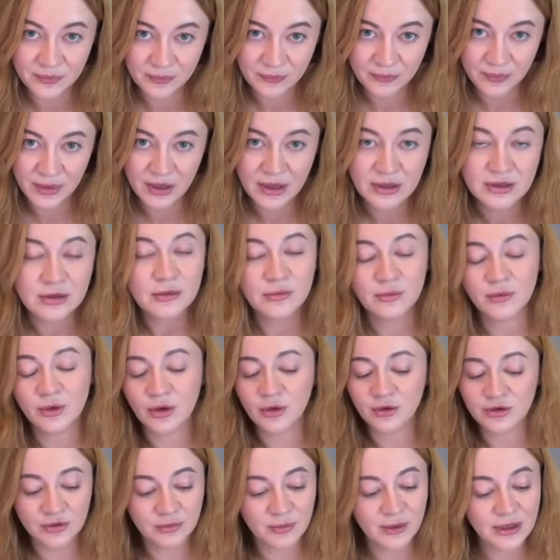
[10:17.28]
because if we
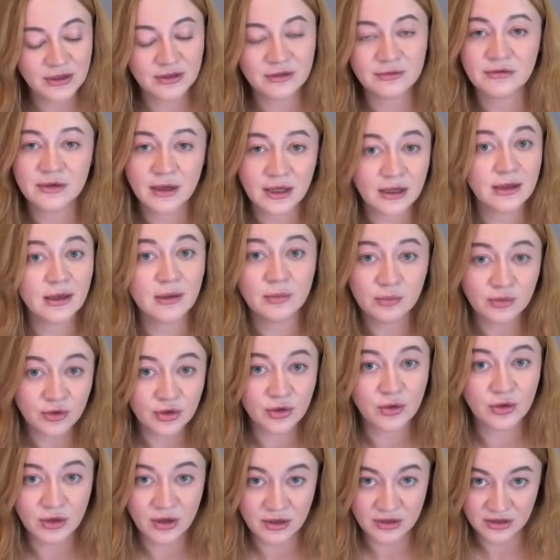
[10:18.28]
don't specify them, we
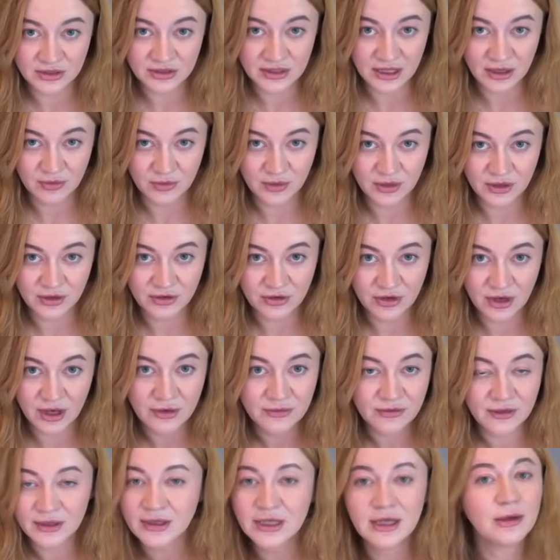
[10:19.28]
don't understand where the
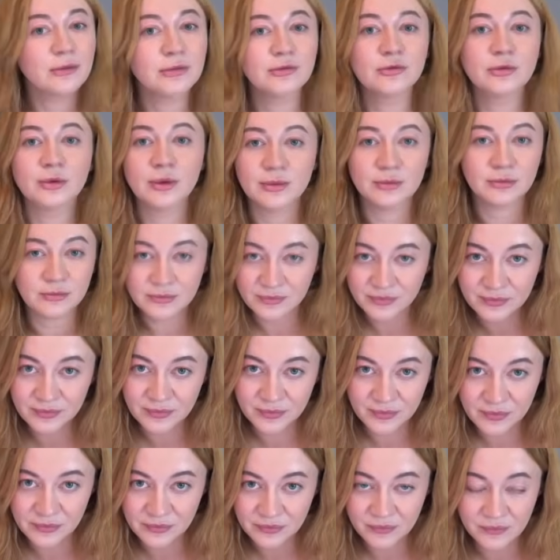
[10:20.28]
traffic came from.
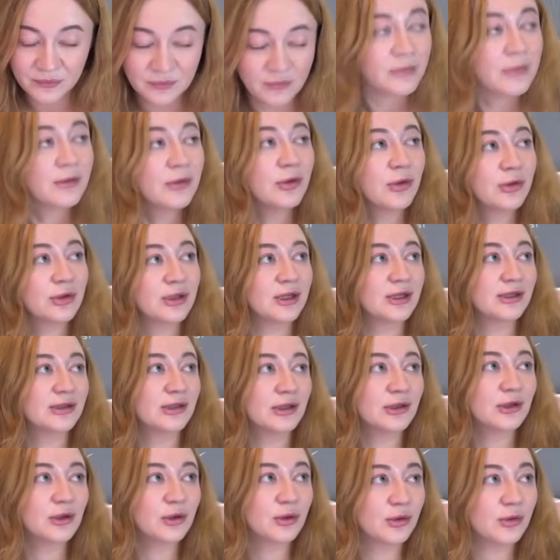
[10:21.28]
2 years
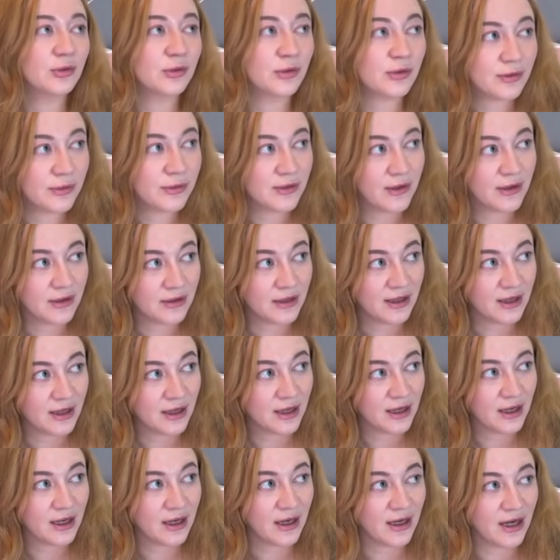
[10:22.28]
ago,
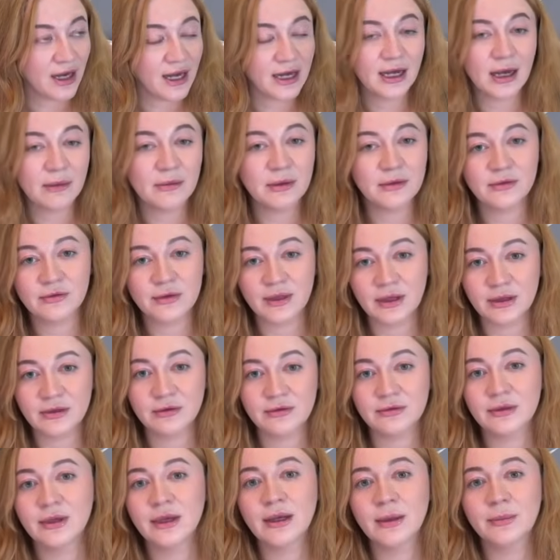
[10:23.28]
I have a friend,
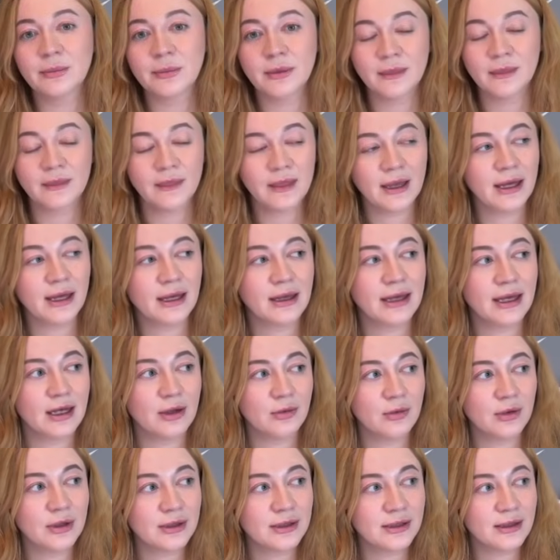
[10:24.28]
Philip, and he
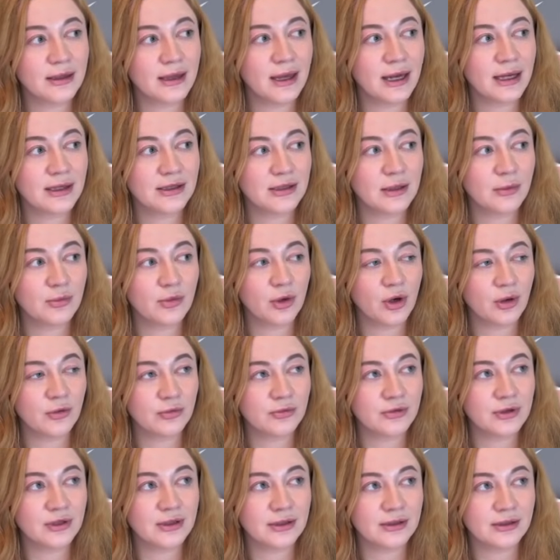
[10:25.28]
was at some
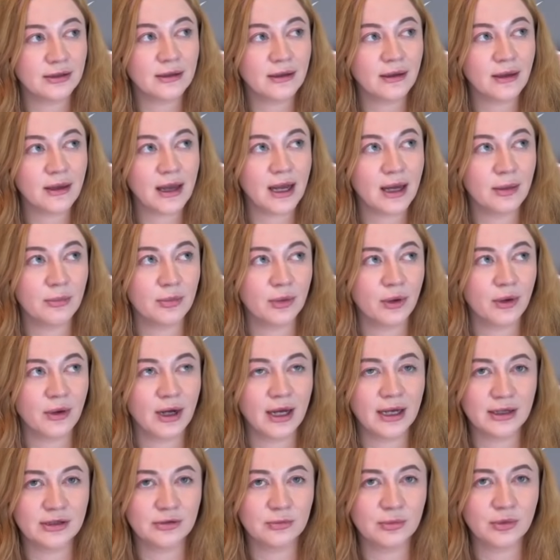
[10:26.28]
conference, iPro
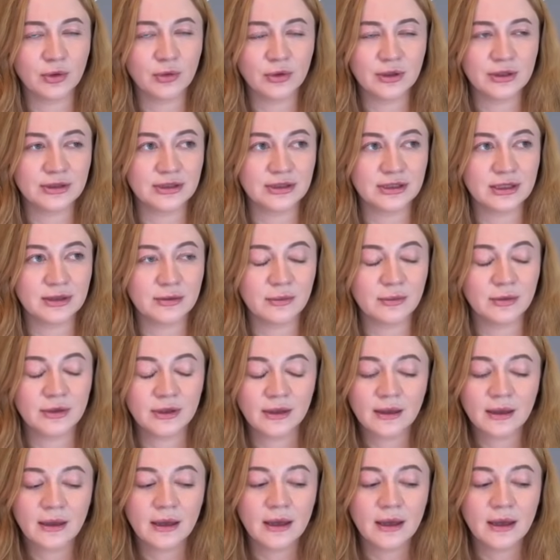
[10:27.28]
Expo, it seems,